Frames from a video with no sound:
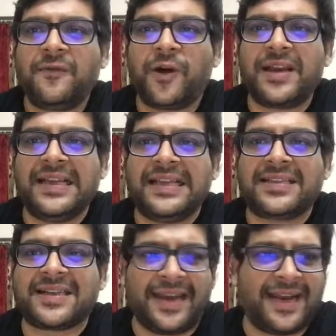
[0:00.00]
for
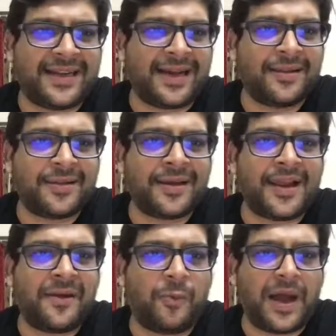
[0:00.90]
each correct answer
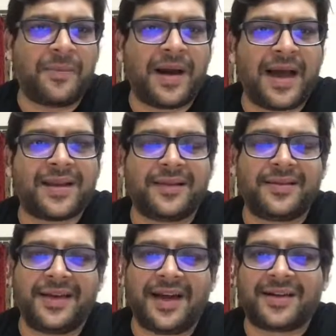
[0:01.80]
and 1 mark is
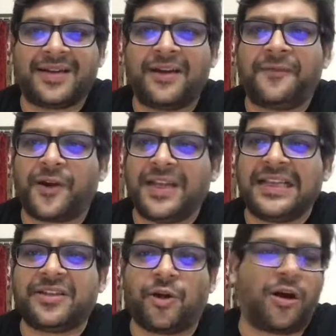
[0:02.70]
deducted for
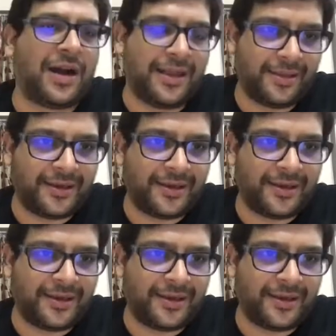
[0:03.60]
each wrong answer.